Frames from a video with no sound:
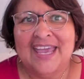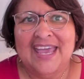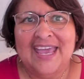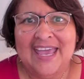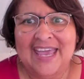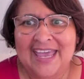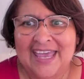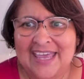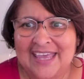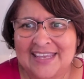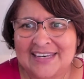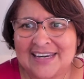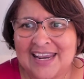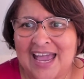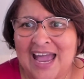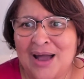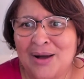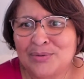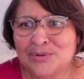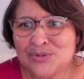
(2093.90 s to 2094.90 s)
and
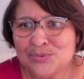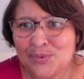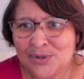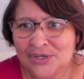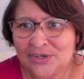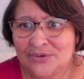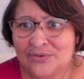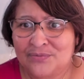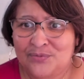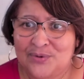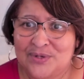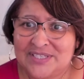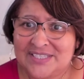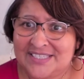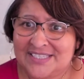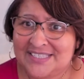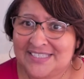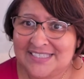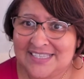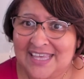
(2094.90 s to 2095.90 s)
I was one of the
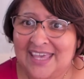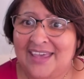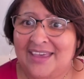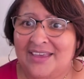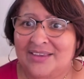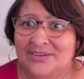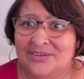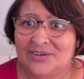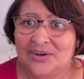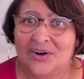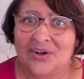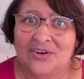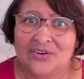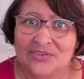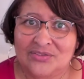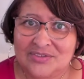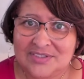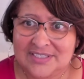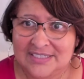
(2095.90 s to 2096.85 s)
voices that, you know,